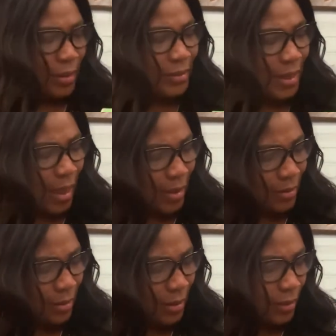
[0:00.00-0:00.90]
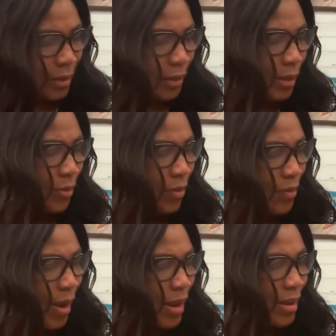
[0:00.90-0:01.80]
Then the
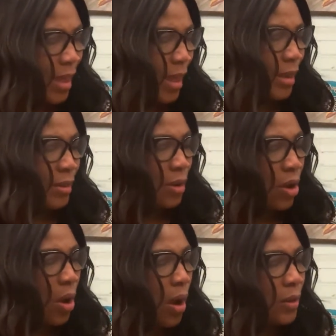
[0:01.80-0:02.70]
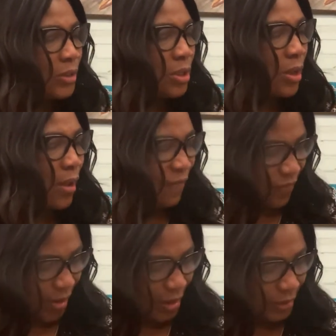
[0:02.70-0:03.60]
little red hen called to her
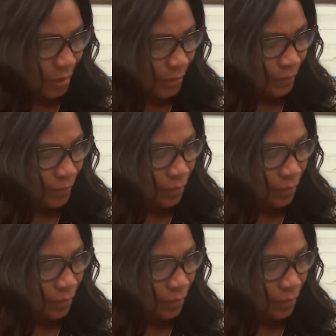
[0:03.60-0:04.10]
friends,